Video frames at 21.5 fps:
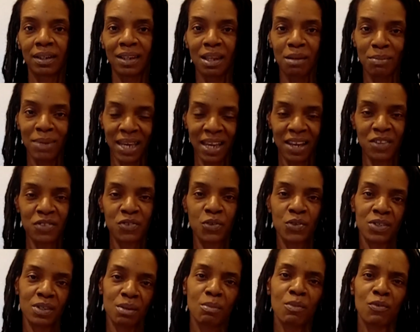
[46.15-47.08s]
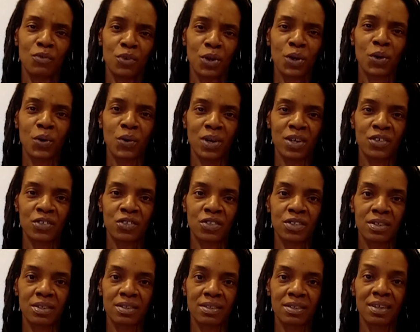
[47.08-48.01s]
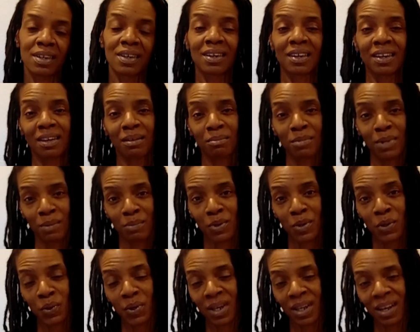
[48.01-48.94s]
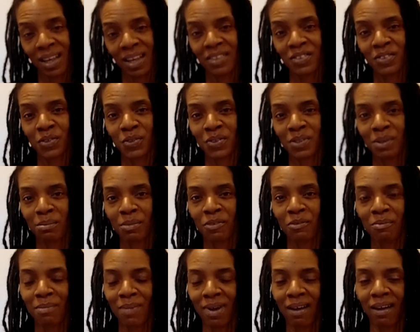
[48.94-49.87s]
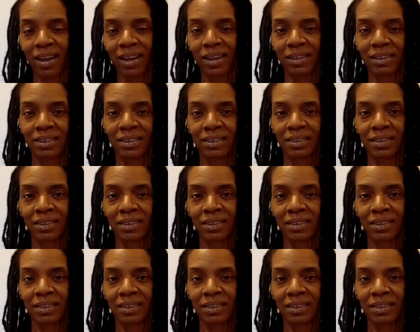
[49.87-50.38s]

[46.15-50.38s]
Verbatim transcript: Let me answer some of your questions. Maybe you can answer some of mine.